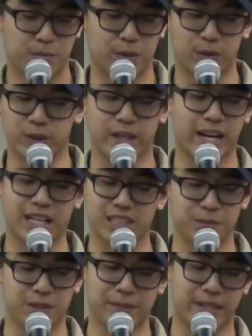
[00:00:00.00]
But when you
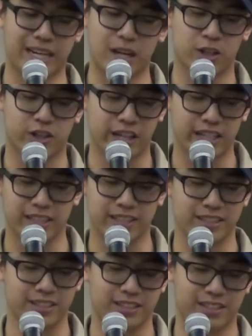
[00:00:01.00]
ask me about how great it
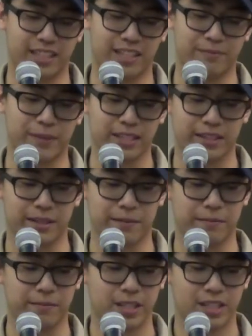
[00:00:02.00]
is that I've met
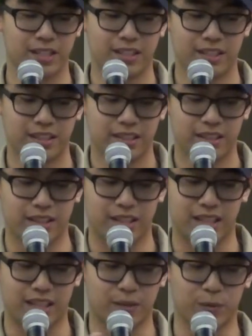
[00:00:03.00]
them,
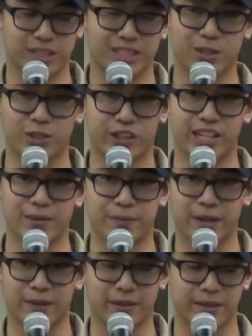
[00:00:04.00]
and what's so great
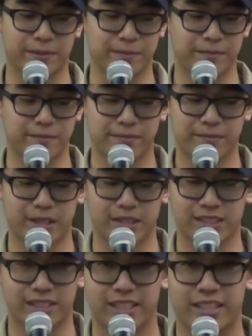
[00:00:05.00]
about them,
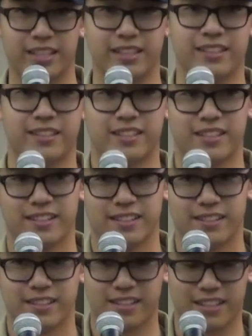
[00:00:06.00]
I'll say
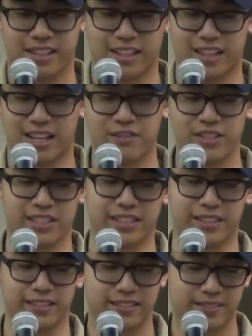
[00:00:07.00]

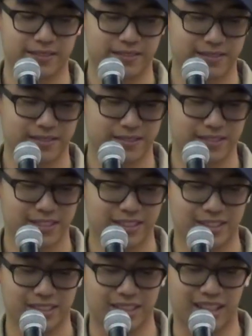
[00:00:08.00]
everything.
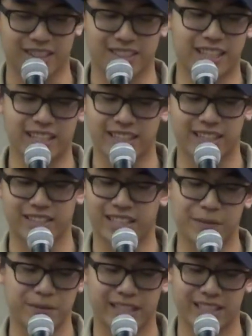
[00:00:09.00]
I'll say that our
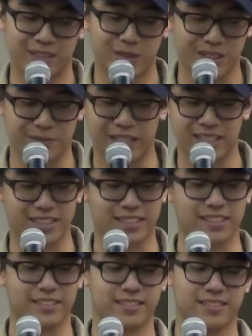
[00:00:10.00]
time together was
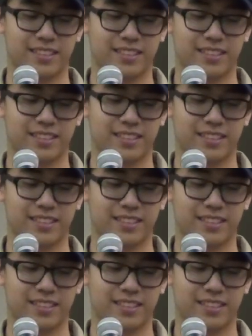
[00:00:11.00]
amazing.